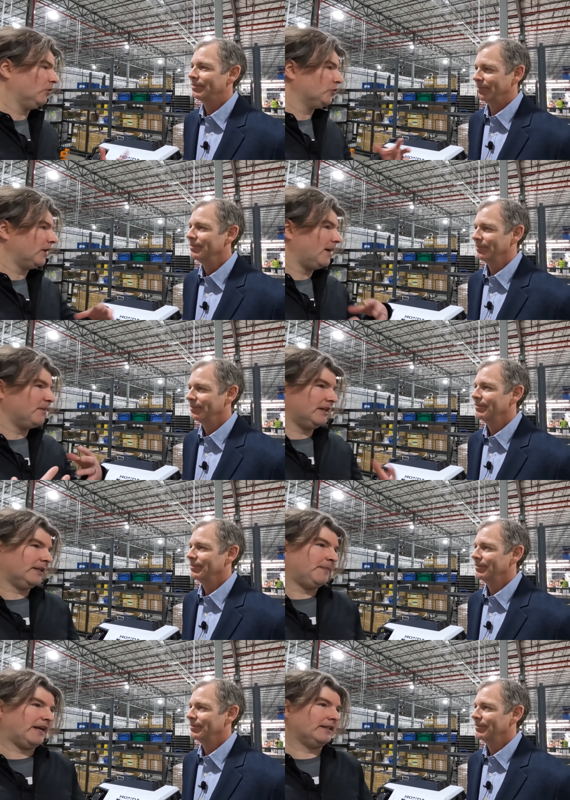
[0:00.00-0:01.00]
Speaker 1: should I be
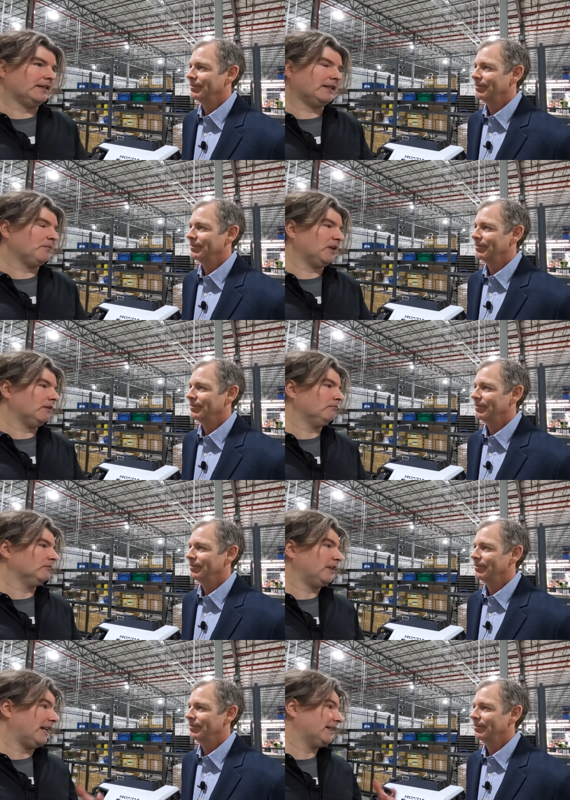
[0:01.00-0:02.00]
expecting something
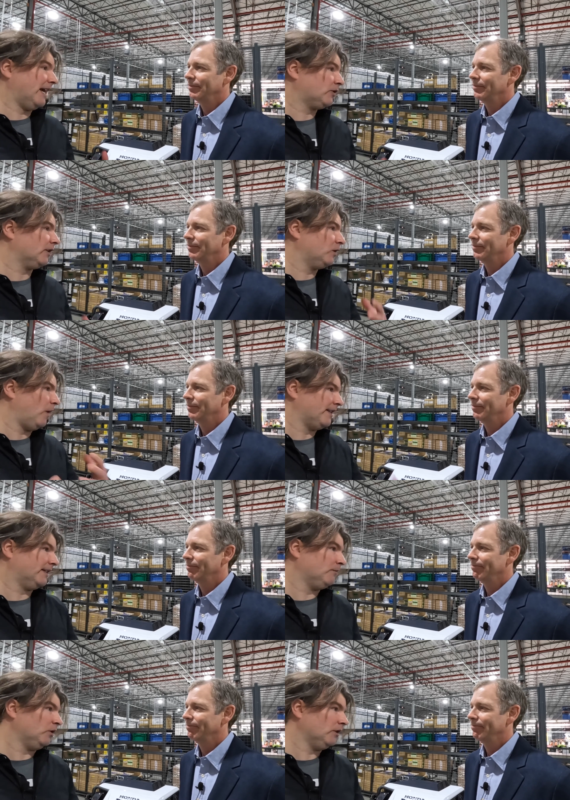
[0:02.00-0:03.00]
that is actually quite
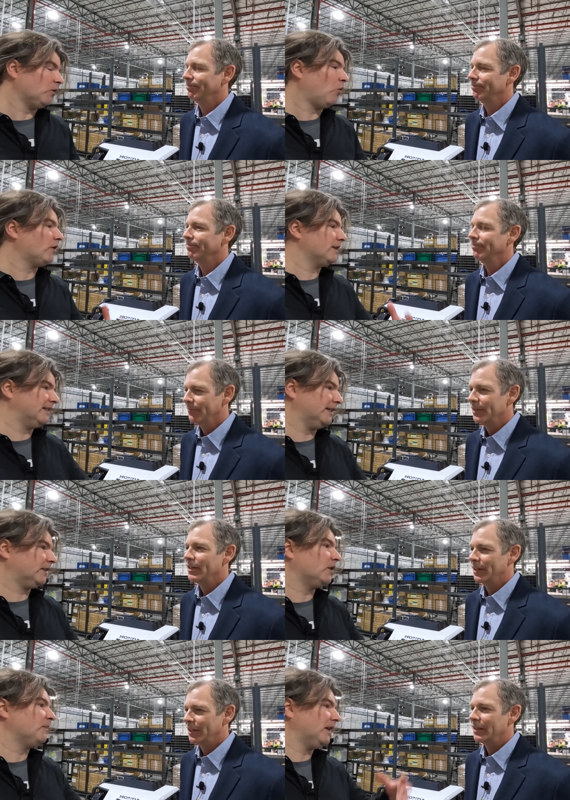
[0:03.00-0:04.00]
similar, or is this
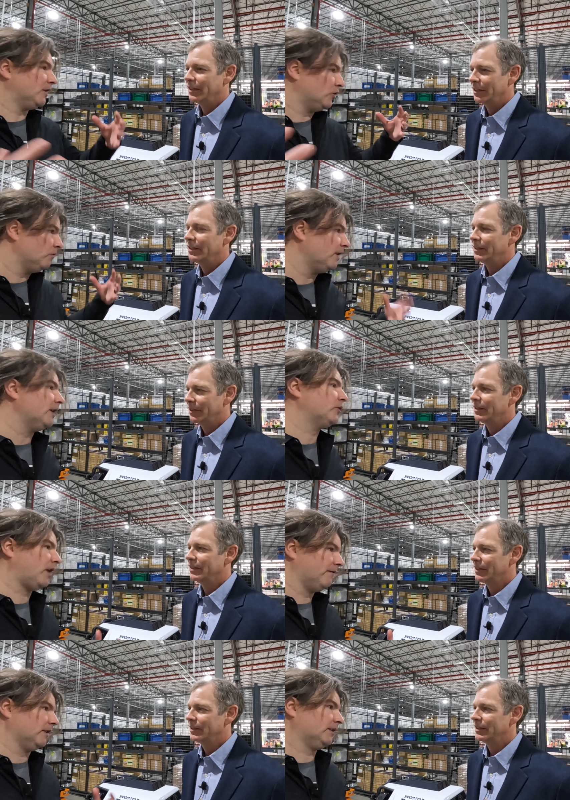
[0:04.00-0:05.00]
going to be a unique
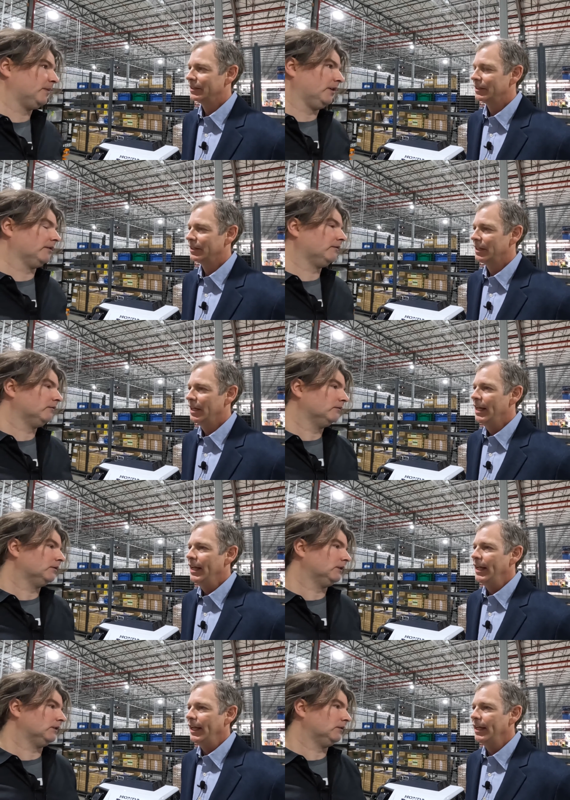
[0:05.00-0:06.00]
driving experience?
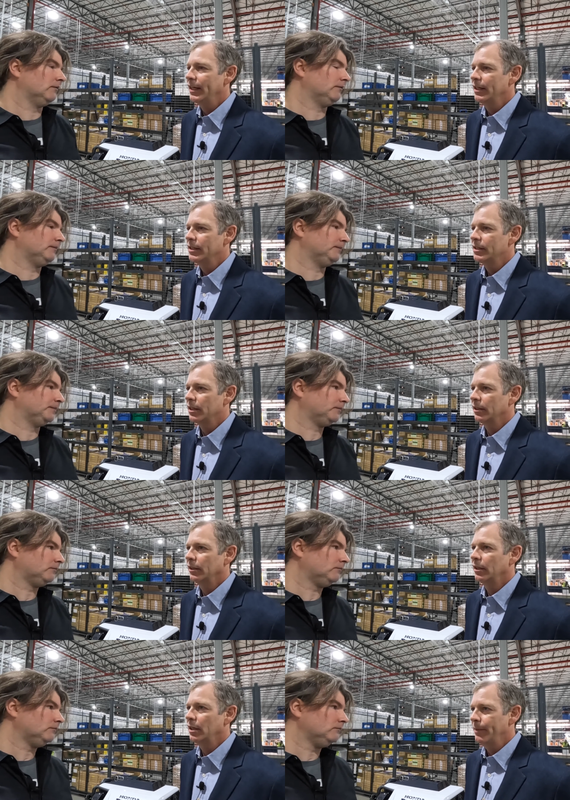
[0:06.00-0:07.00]
Speaker 2: It is a
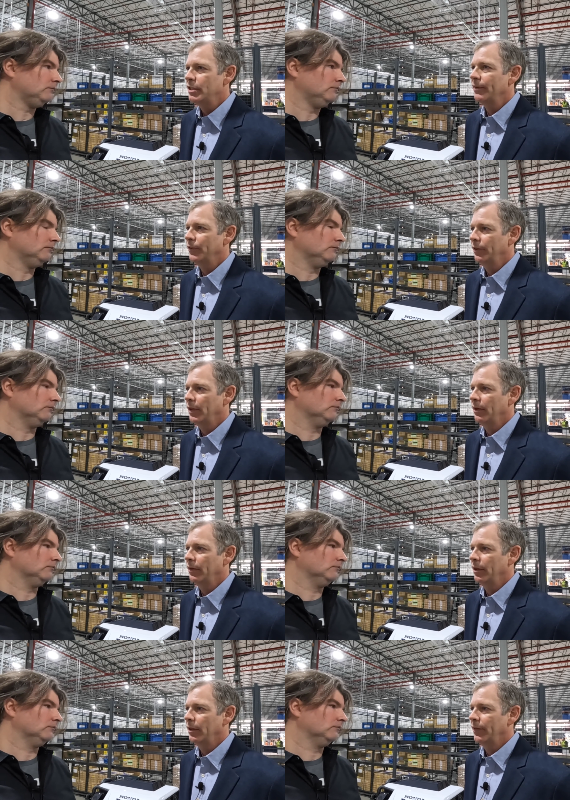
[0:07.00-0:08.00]
little bit different
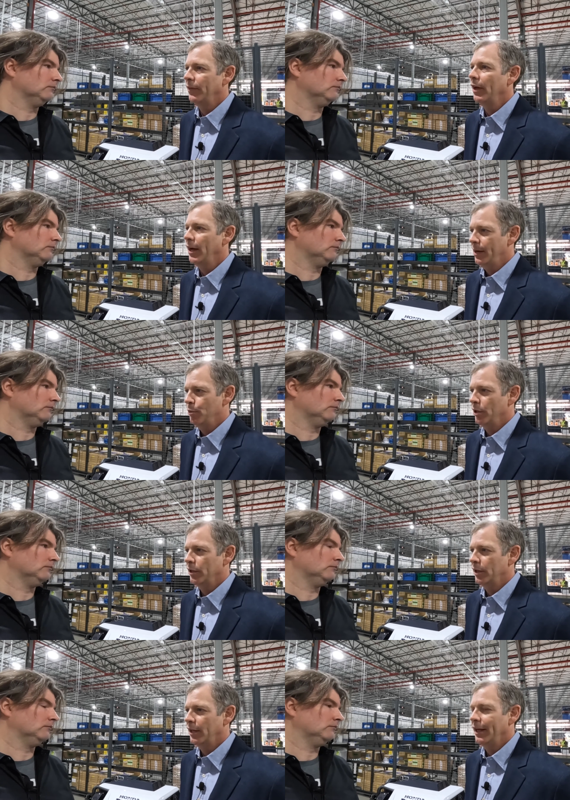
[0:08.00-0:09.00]
than the than the
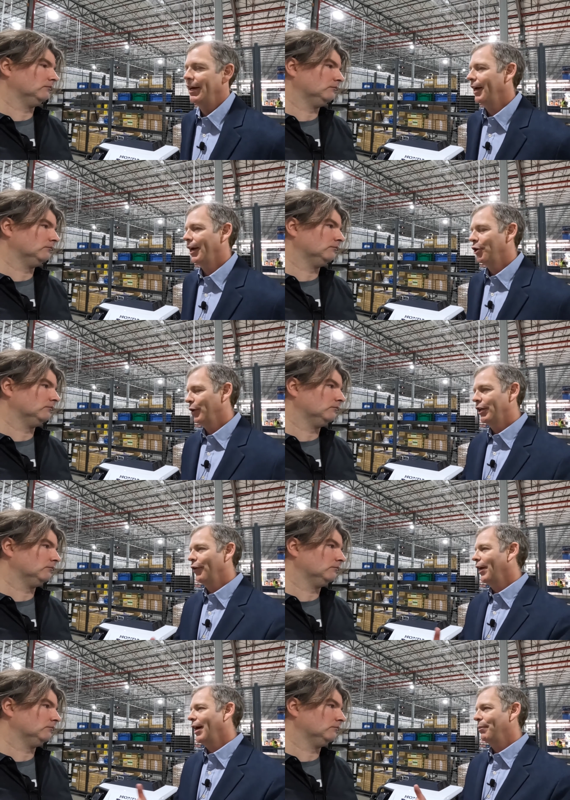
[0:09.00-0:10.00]
hybrid, and and I agree. You
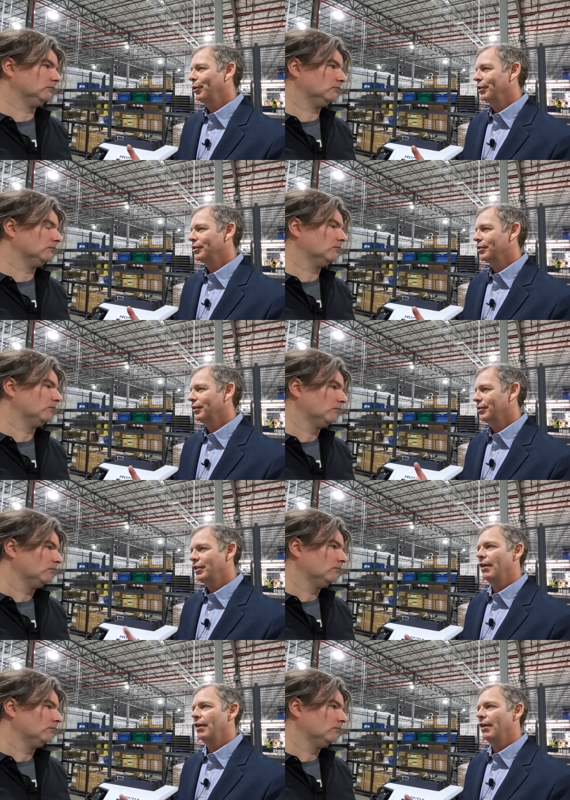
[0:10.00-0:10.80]
know, the hybrid is the C